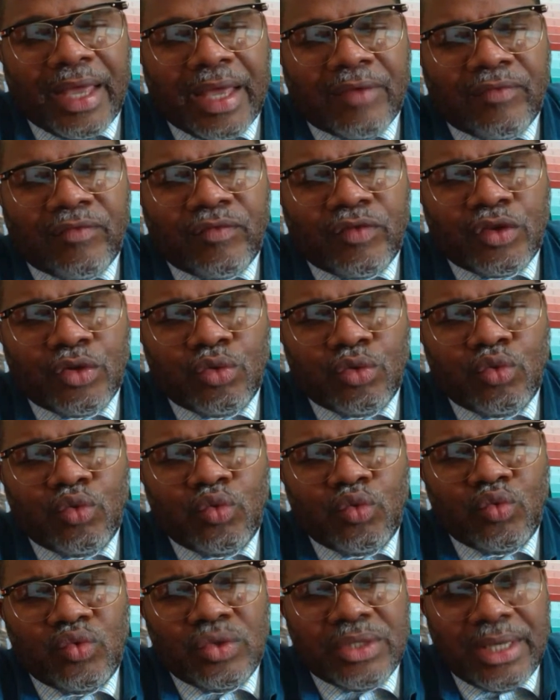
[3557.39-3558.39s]
that have
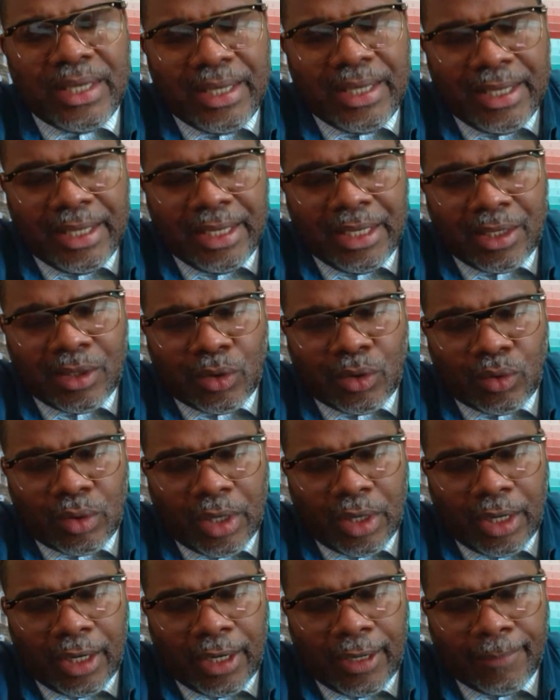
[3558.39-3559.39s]
tuned in, oh
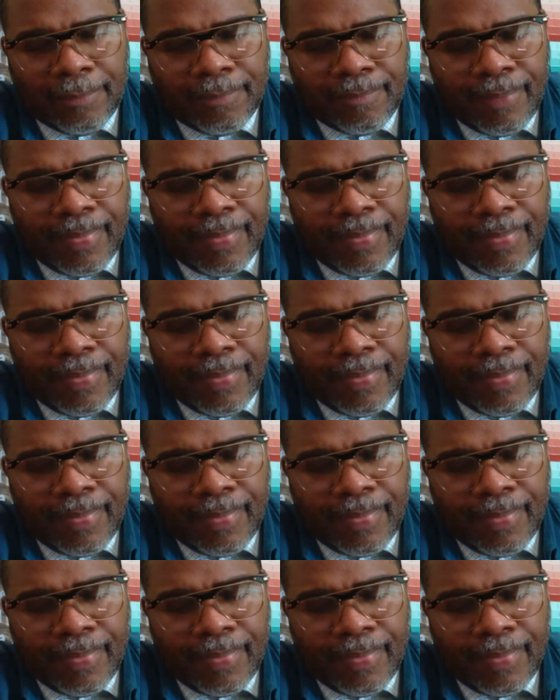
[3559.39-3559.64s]
God